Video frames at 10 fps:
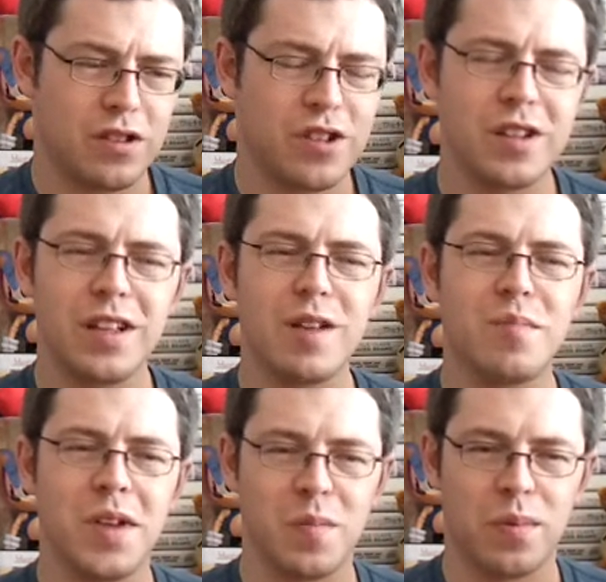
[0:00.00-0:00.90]
she didn't
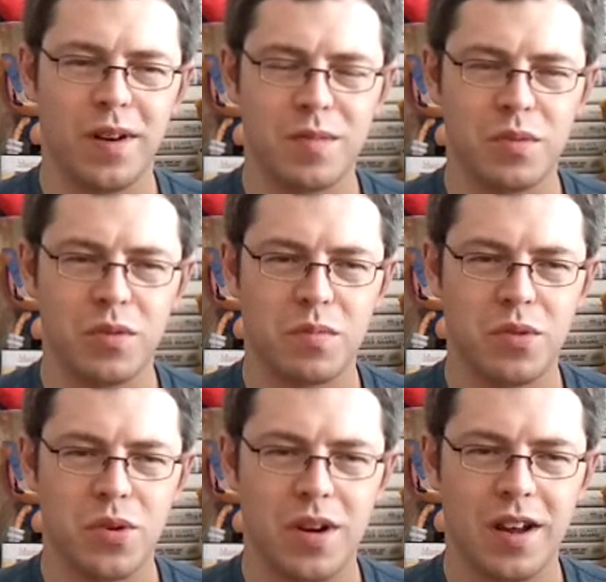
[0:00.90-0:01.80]
give me a price, but was
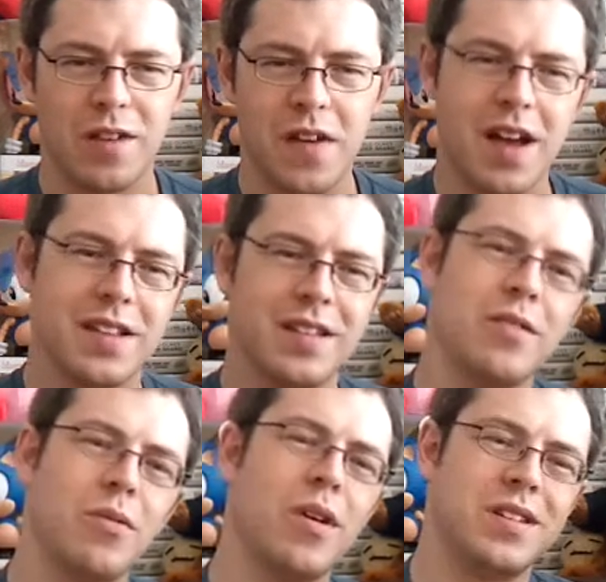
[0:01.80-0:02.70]
more kind
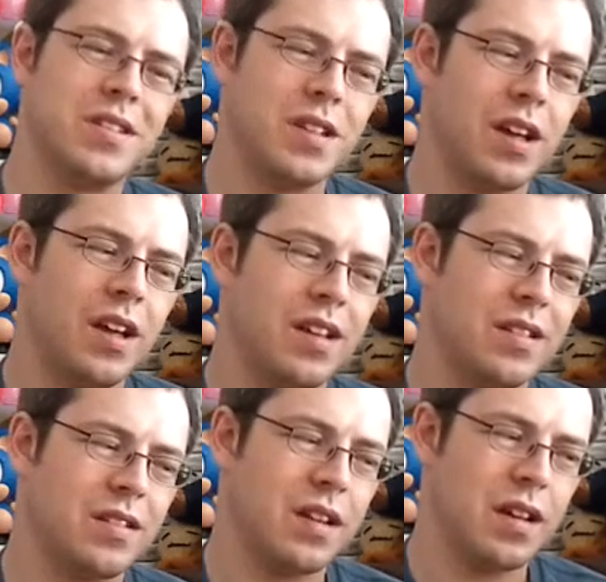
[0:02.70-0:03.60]
of what you think,
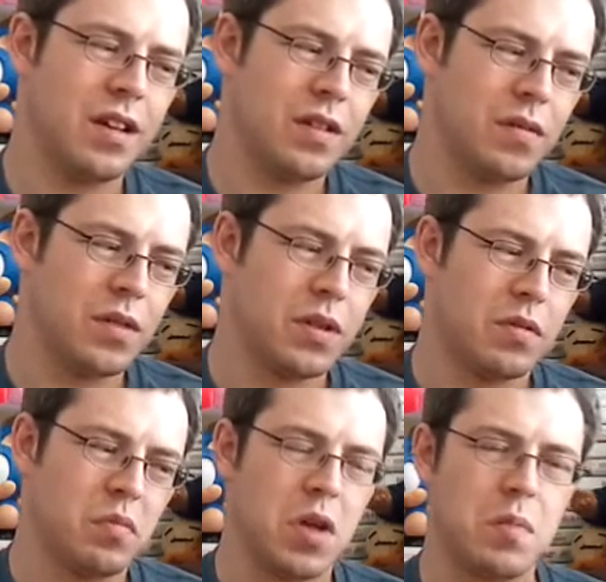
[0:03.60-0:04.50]
and
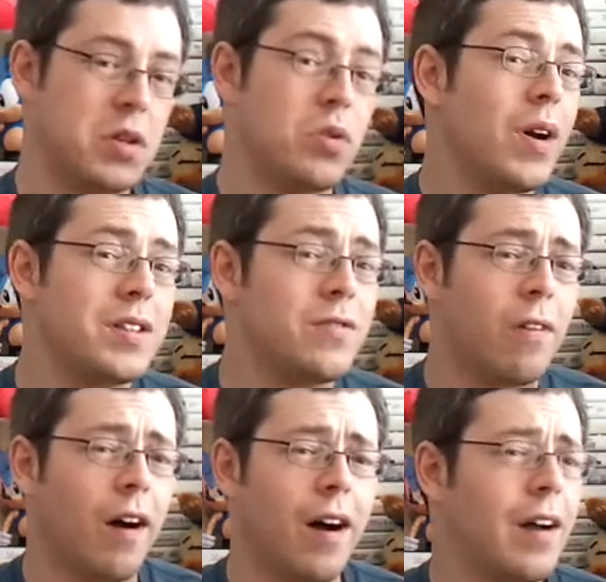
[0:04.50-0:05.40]
maybe
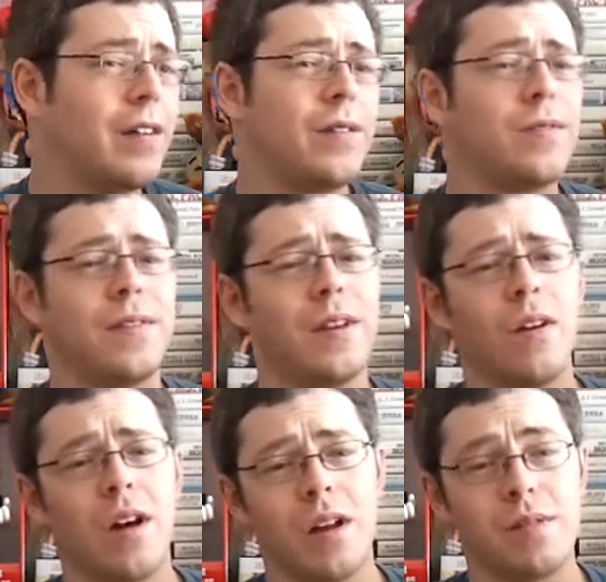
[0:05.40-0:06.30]
25, and
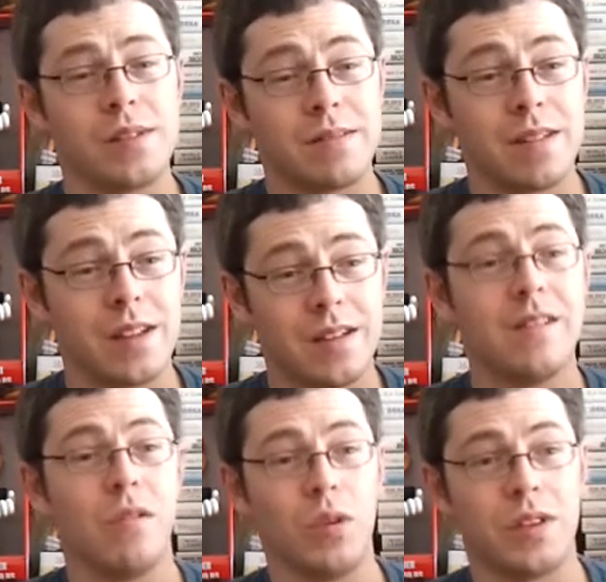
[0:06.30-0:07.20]
I was
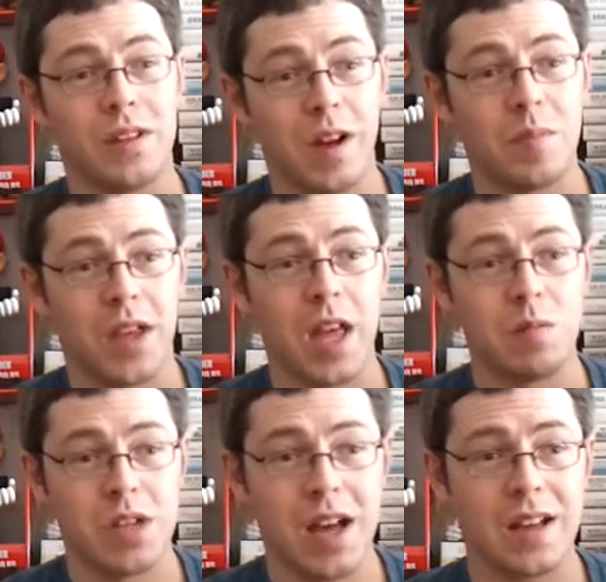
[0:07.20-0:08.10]
thinking with the type of
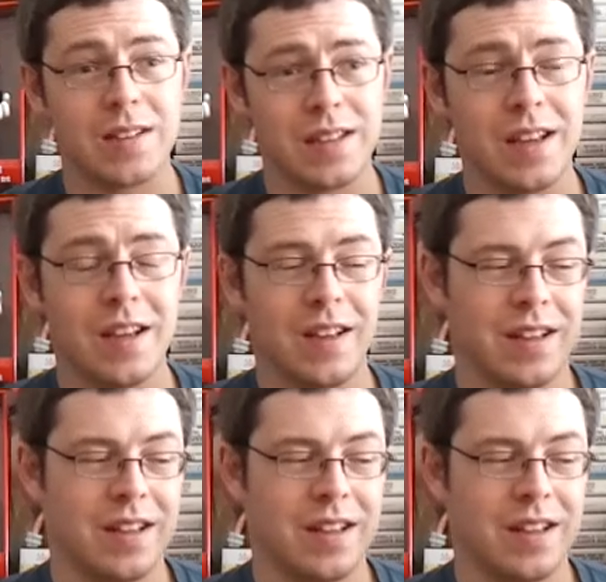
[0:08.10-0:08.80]
game she has